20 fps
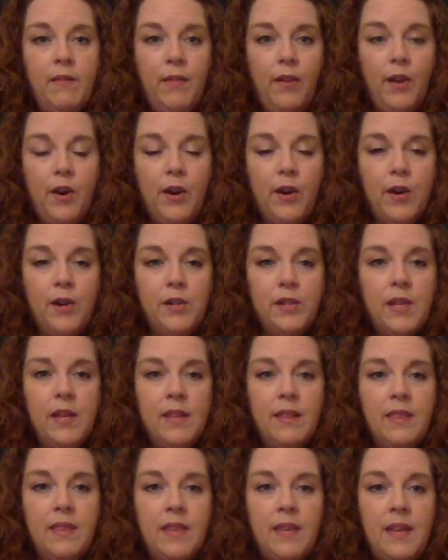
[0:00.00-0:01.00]
learned
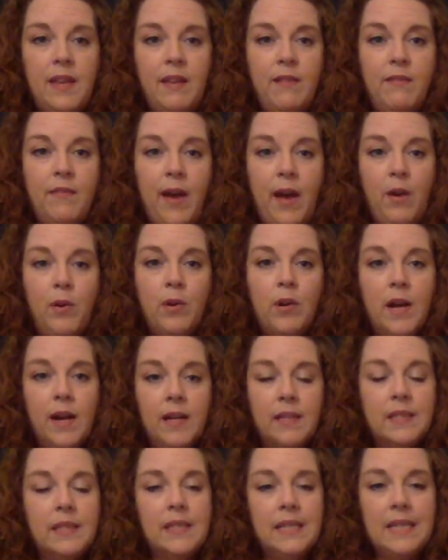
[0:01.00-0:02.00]
the vowel
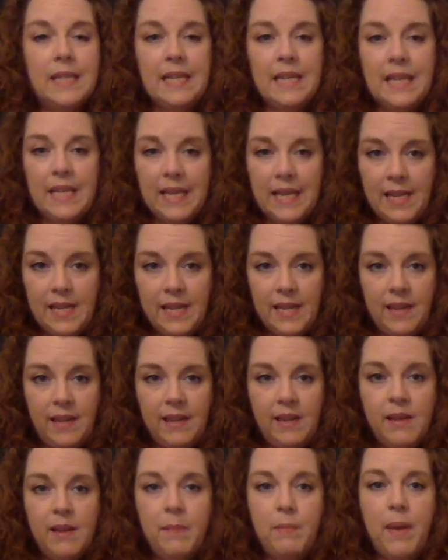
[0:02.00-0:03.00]
consonant
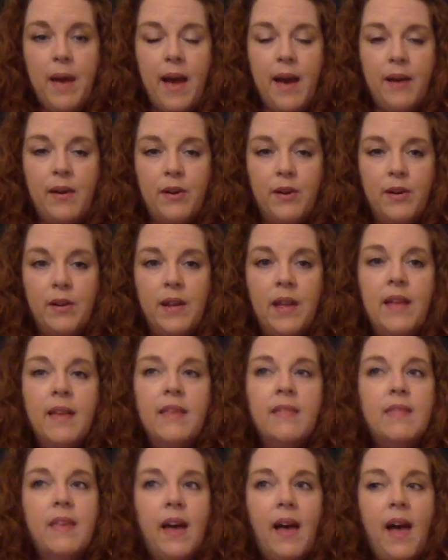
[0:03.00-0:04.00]
E pattern
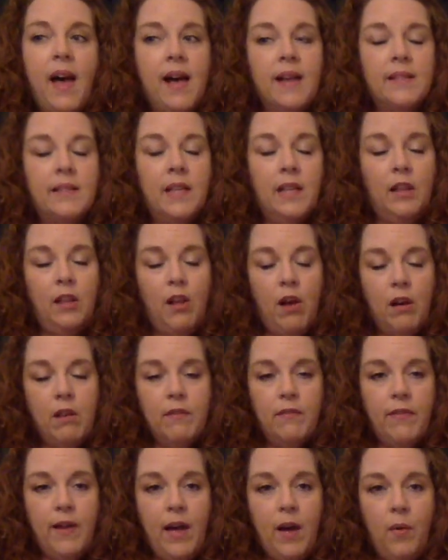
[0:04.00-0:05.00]
that has a
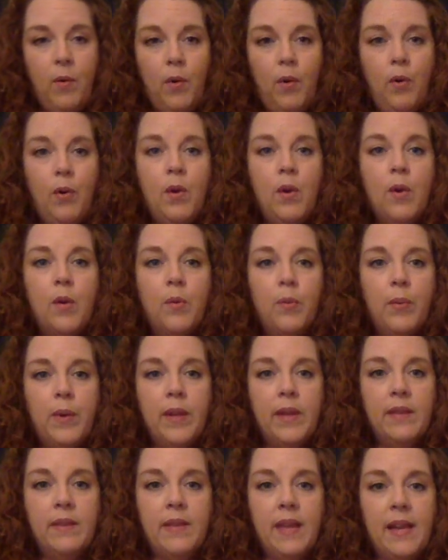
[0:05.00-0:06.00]
long vowel
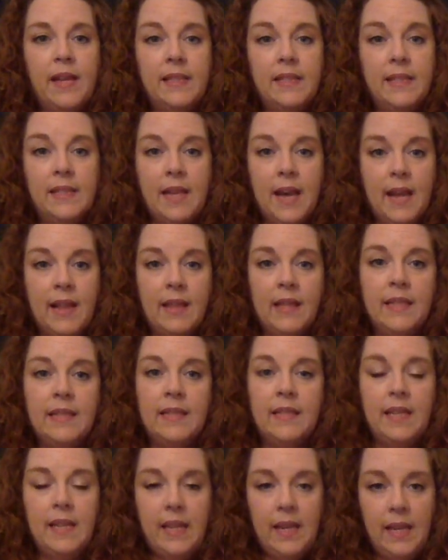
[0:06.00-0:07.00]
with a silent
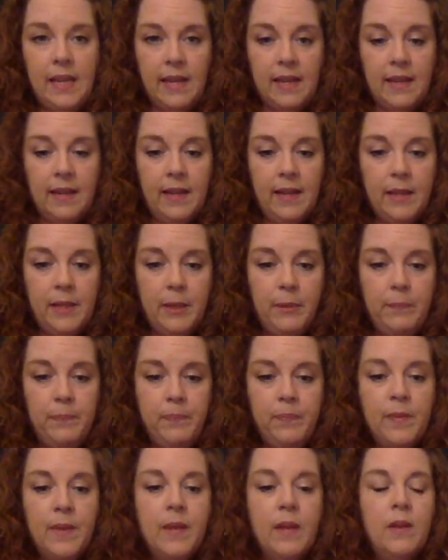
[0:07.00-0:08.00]
E in it.
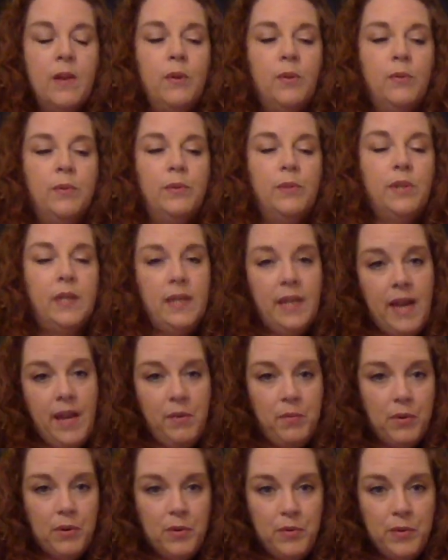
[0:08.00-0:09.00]
Well, today
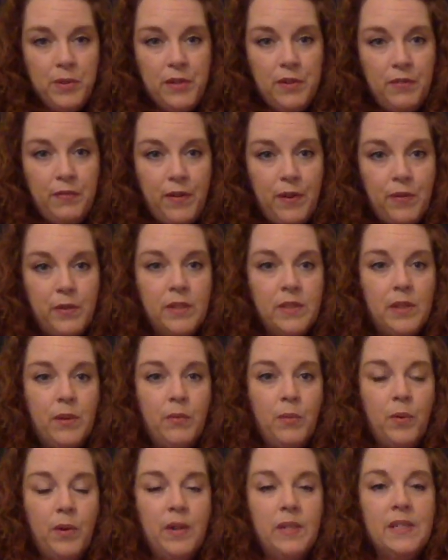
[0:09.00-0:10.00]
we're going to focus
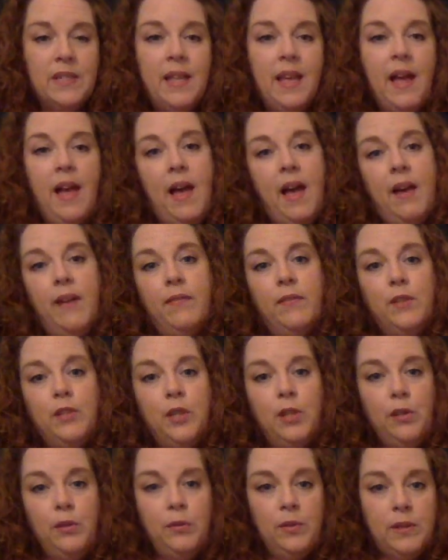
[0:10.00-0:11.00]
on words that have
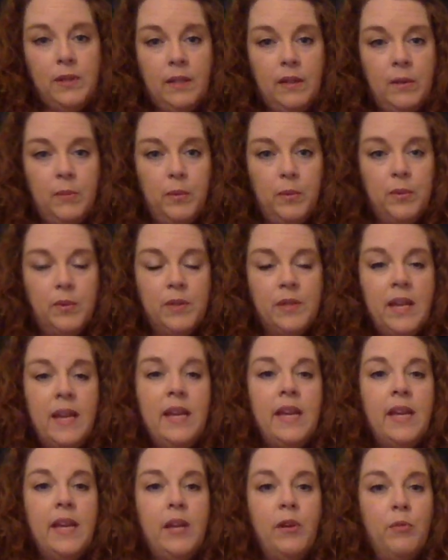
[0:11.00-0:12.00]
2 syllables.
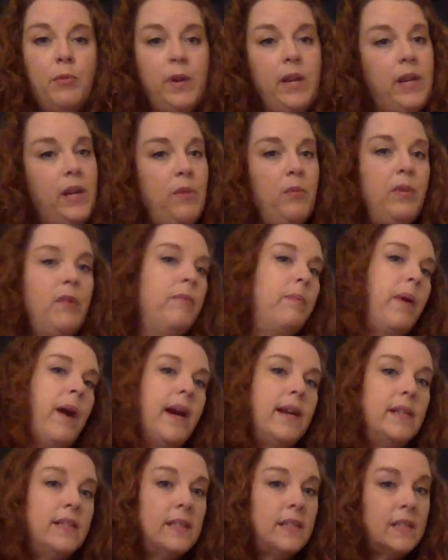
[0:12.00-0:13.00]
In reading, we've
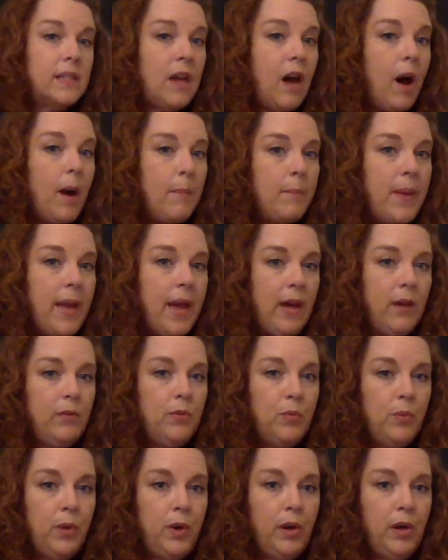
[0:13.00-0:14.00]
practiced compound
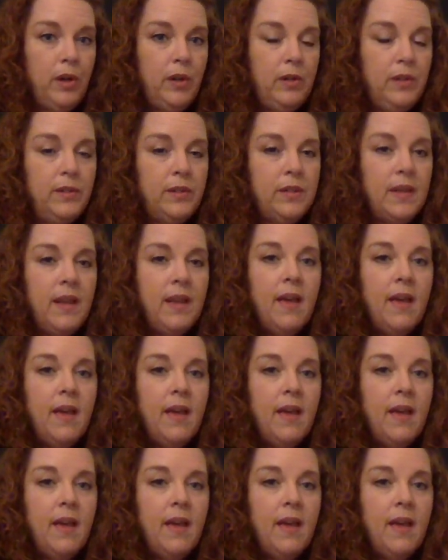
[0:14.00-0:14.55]
words.